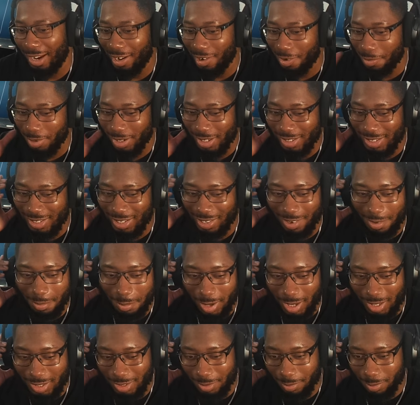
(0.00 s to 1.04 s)
That opening sound
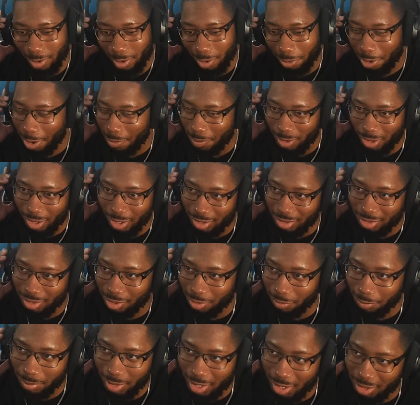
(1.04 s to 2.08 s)
amazing, bro. Creepy Nuts
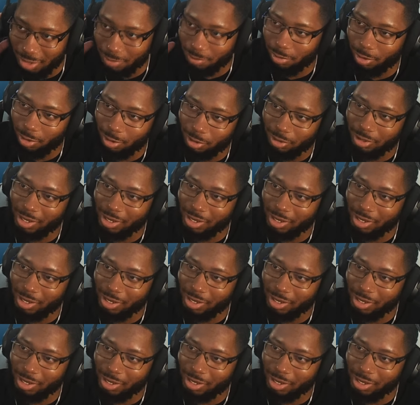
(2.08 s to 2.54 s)
don't miss, bro.